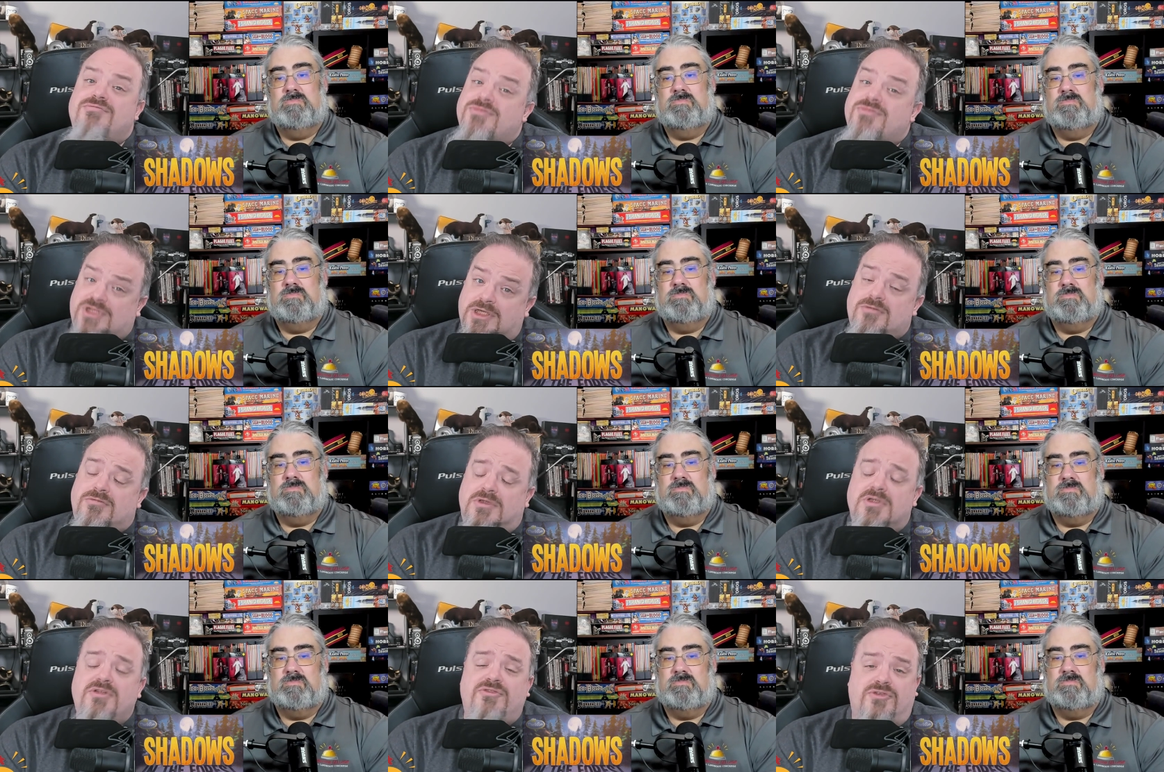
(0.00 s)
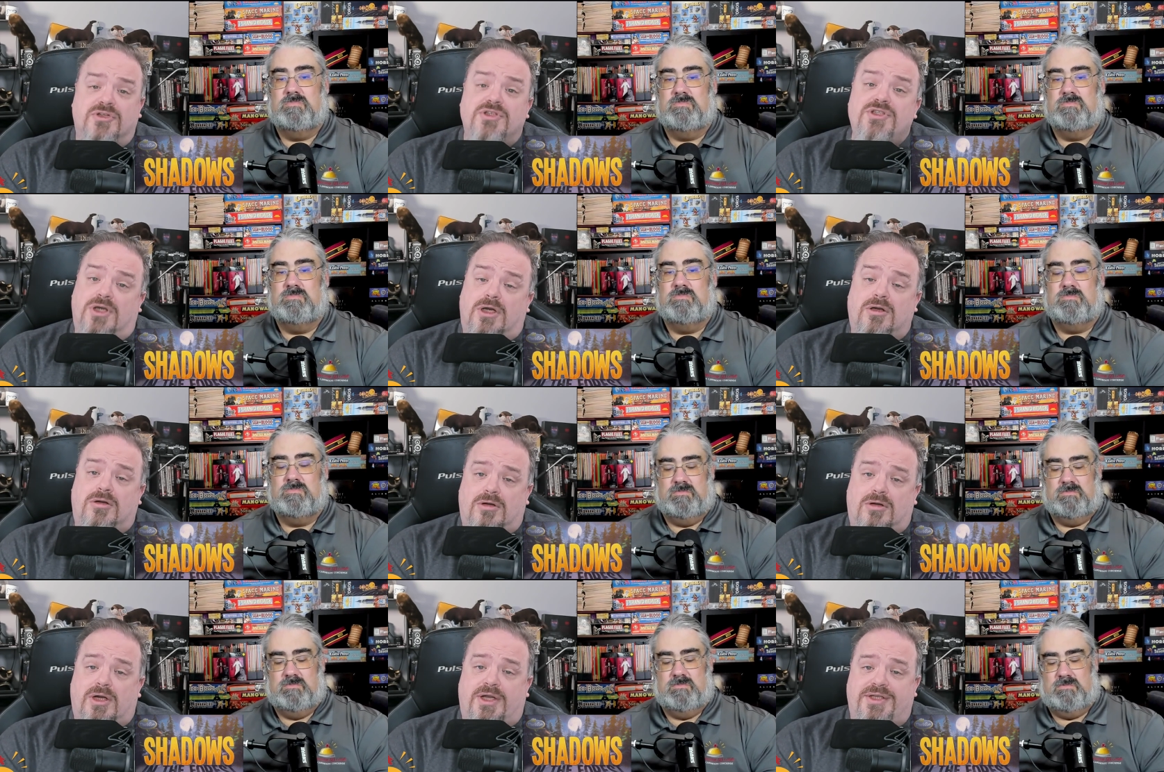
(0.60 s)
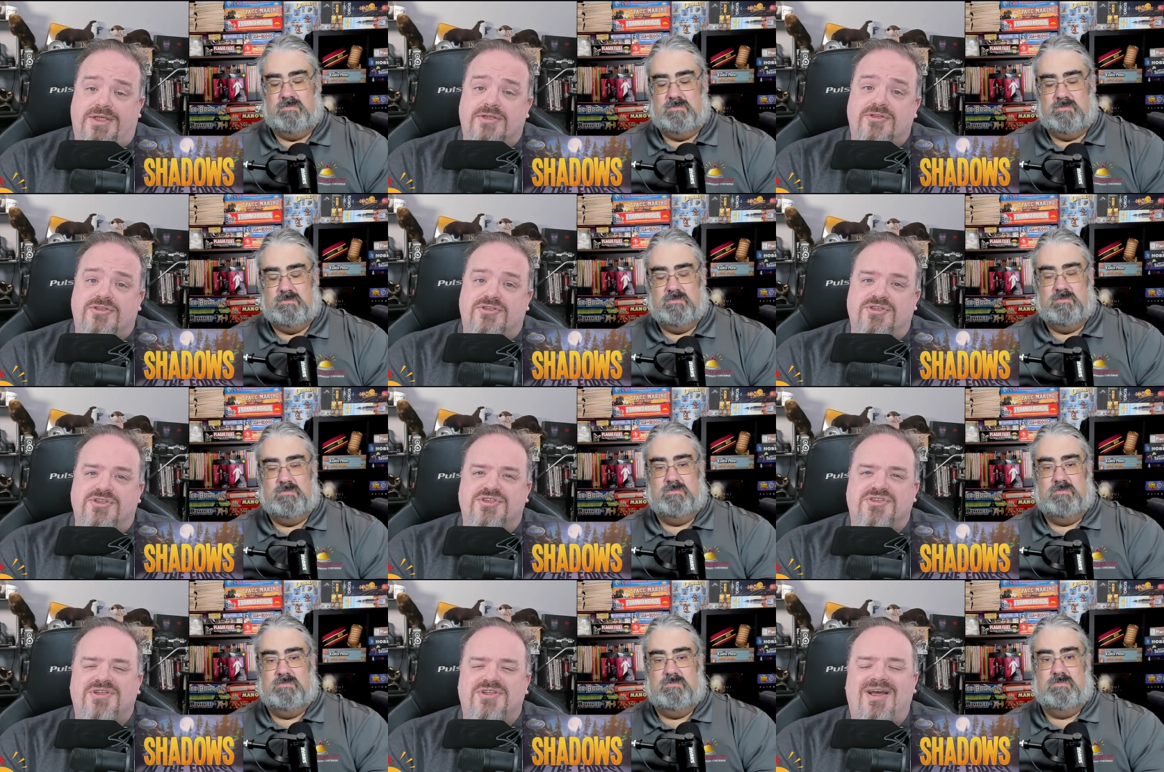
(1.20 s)
Speaker 1: generally for younger
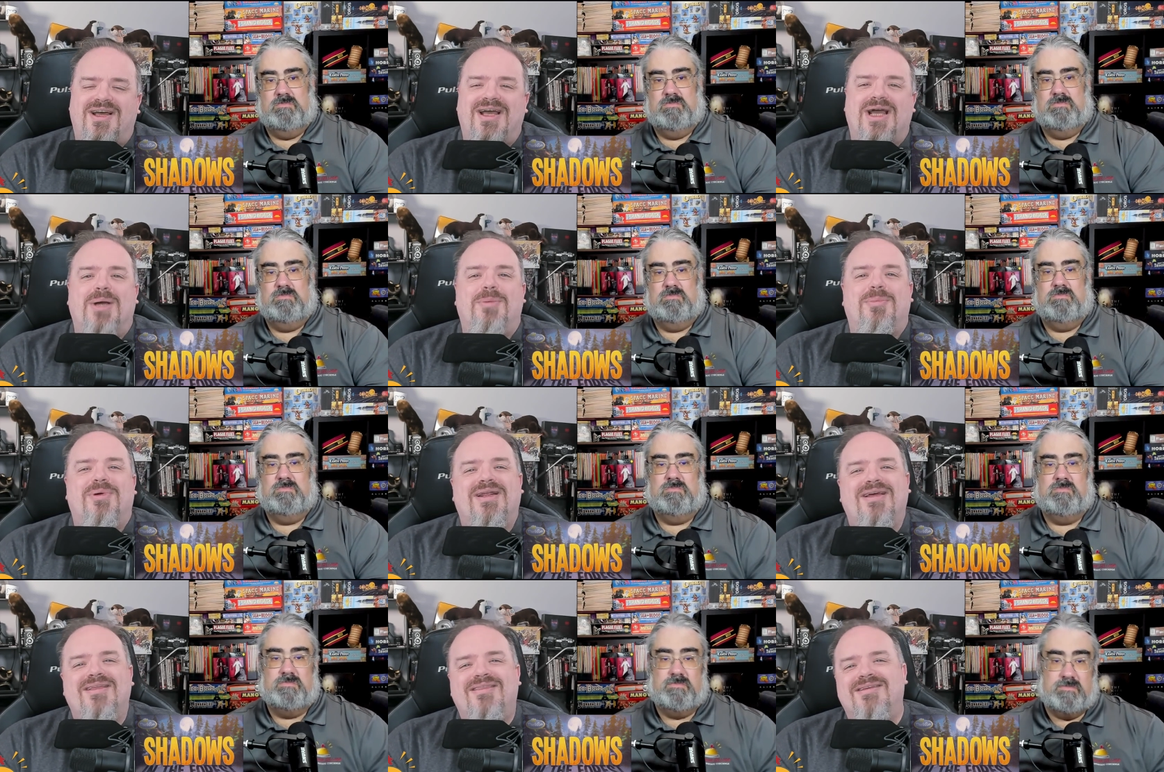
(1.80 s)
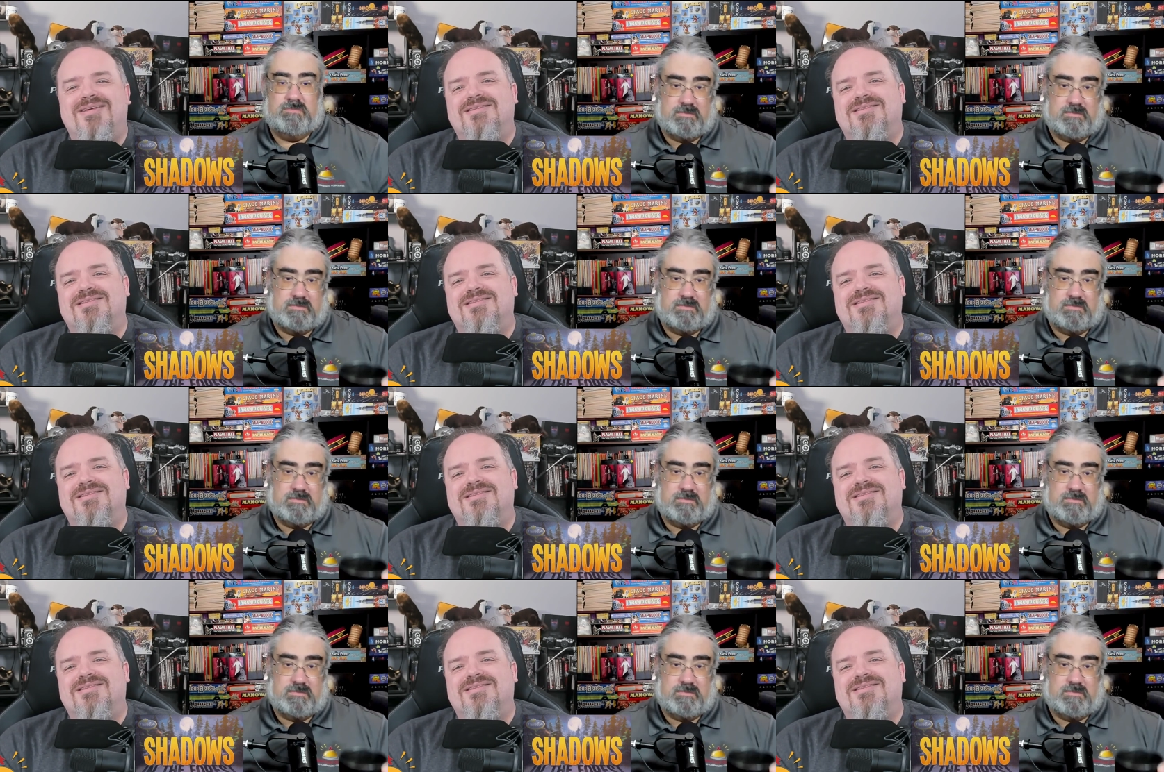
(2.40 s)
audiences. But I think